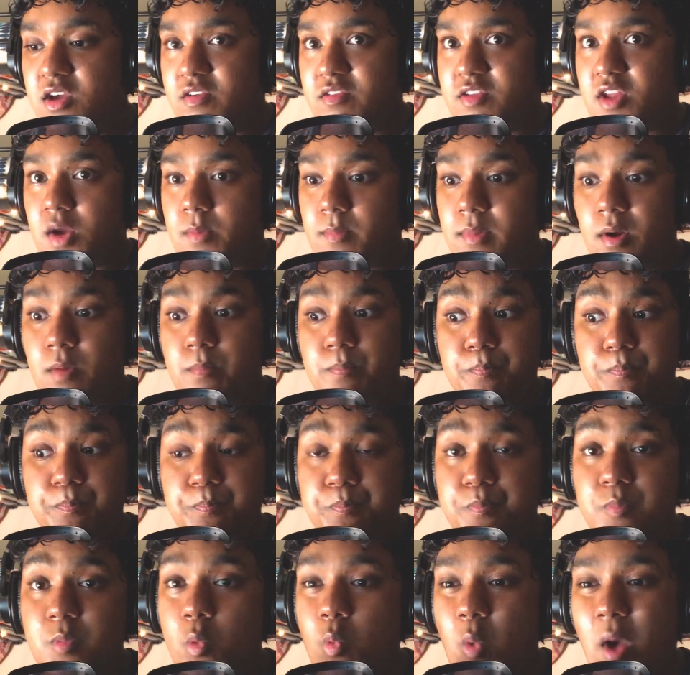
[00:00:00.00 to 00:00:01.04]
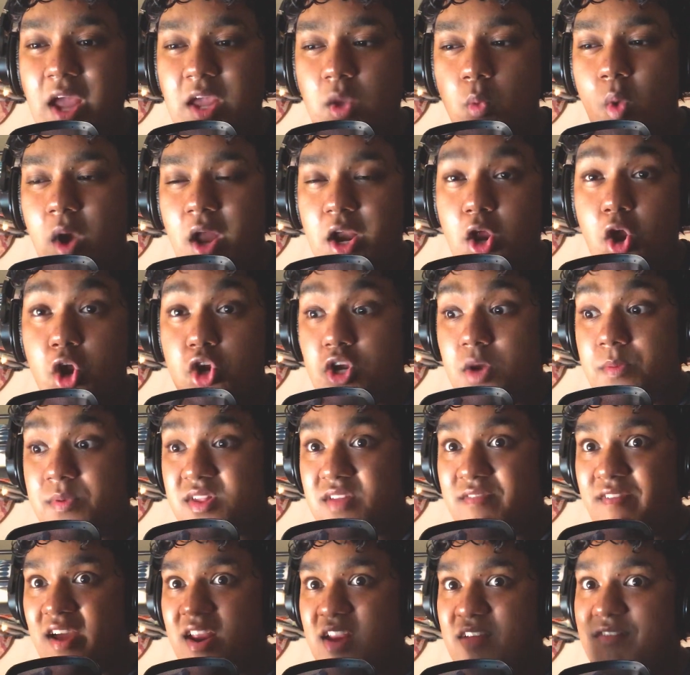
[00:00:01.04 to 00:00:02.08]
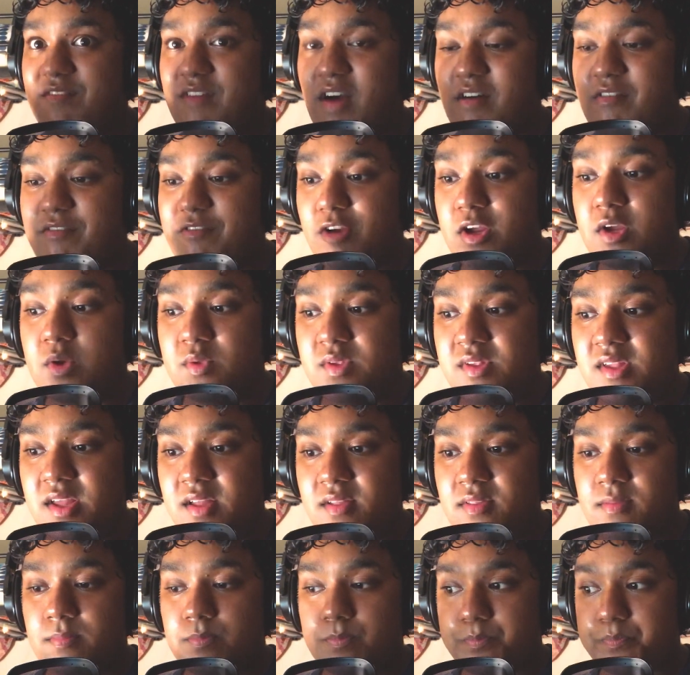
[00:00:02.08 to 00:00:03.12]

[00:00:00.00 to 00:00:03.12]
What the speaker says: Talk about why you want it. Your job is to find a frequency